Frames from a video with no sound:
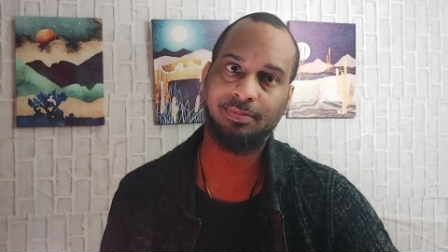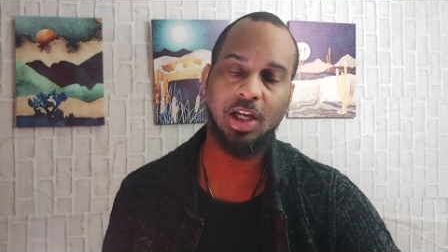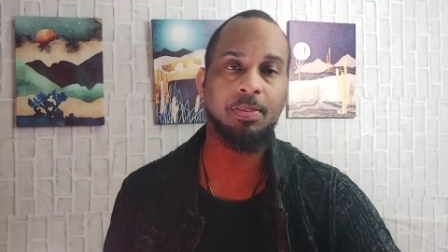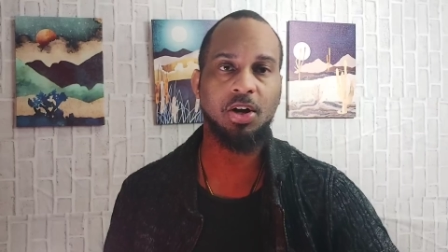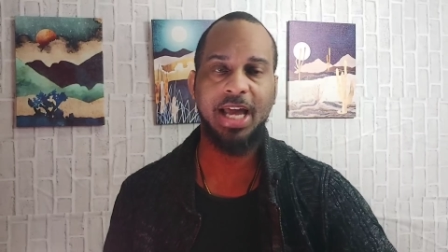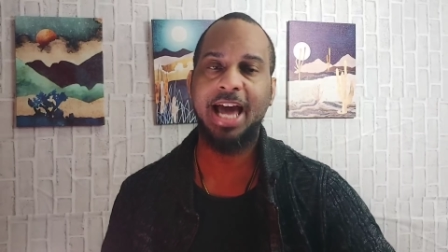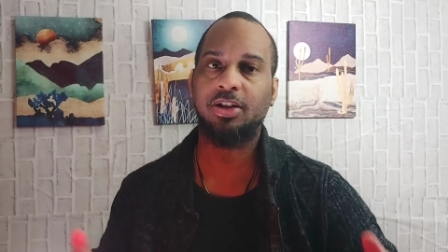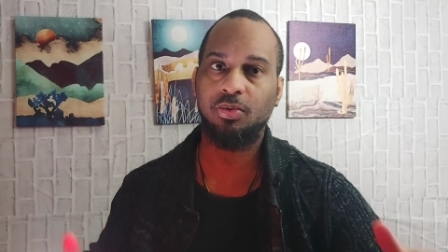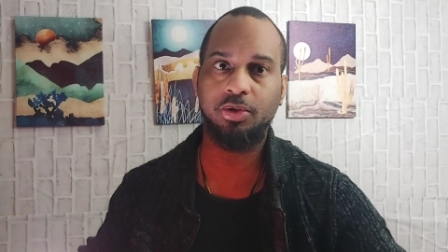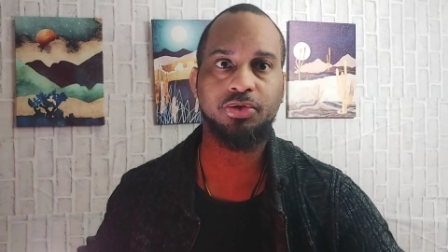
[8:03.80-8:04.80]
Come on, how
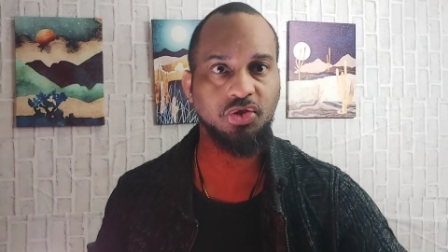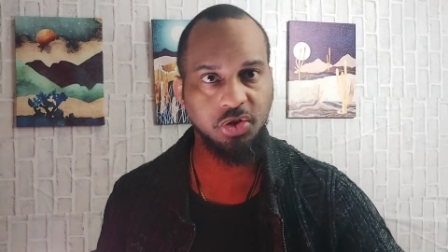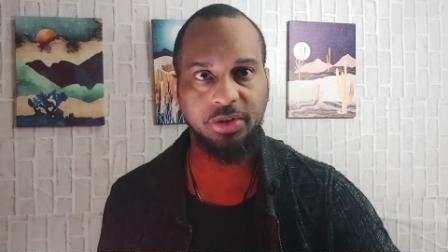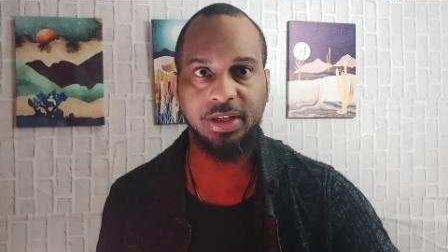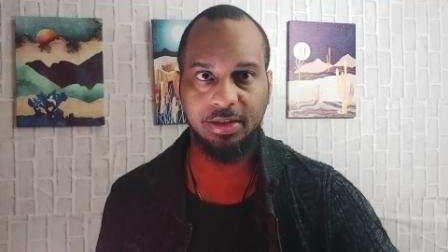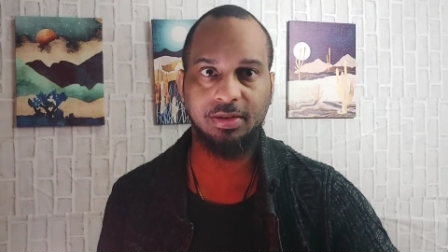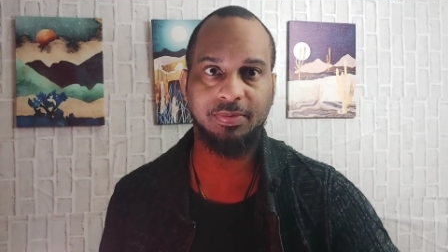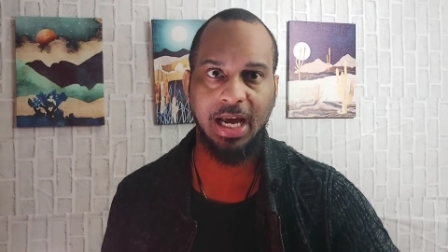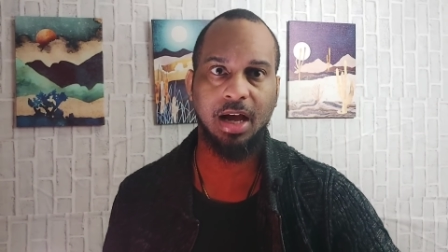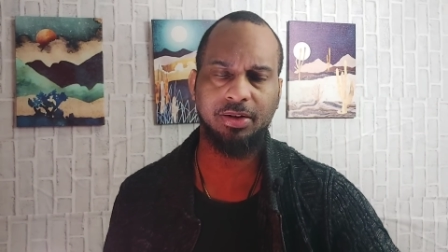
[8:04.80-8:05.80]
do you lose trillions
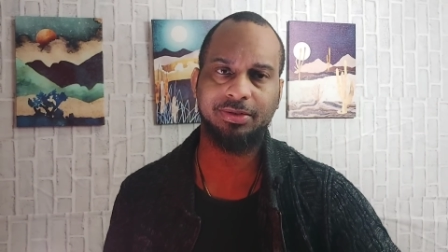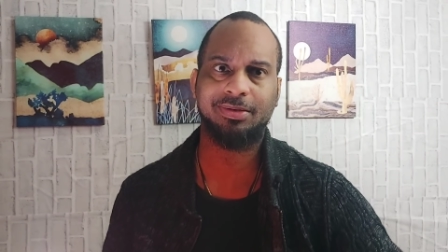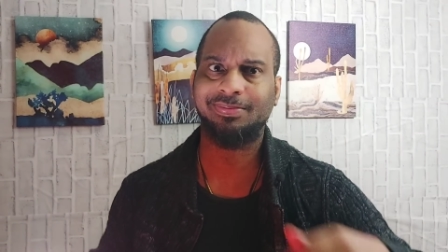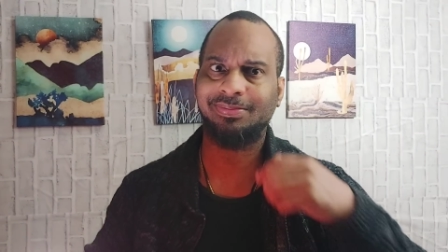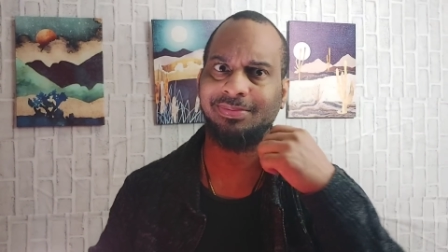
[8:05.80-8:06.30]
of dollars?